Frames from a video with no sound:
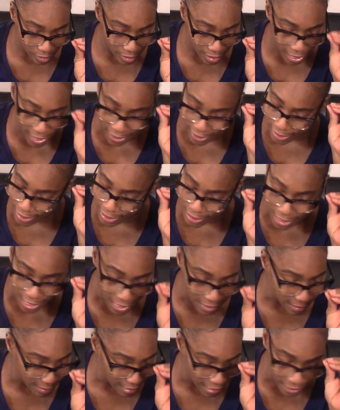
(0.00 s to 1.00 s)
I
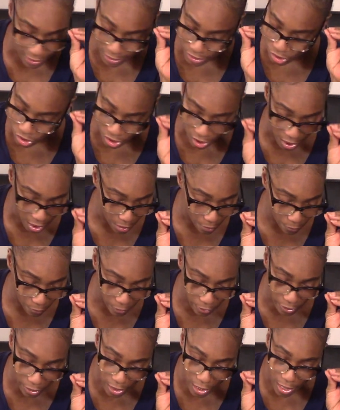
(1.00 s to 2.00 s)
cannot take a shower
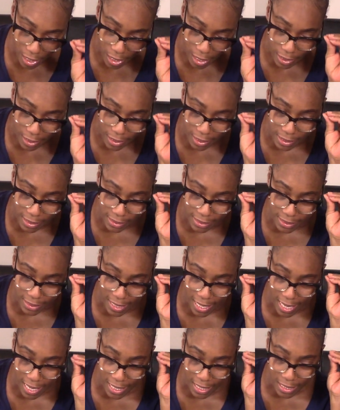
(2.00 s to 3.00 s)
because
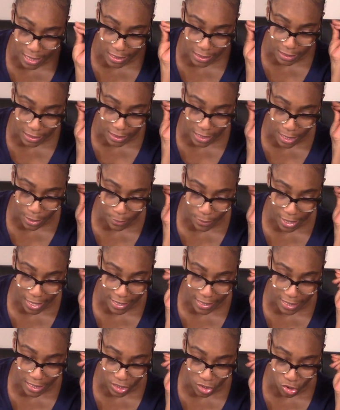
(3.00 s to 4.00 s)
that seemed
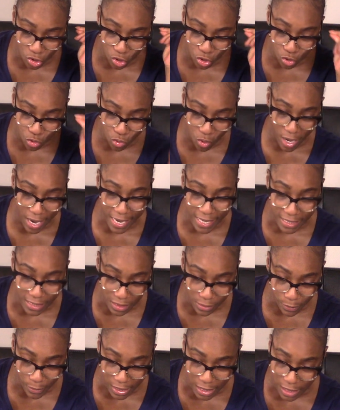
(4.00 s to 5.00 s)
like it
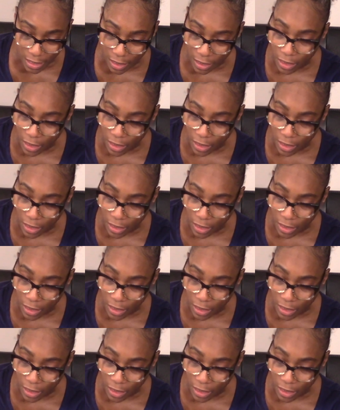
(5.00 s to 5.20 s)
drains me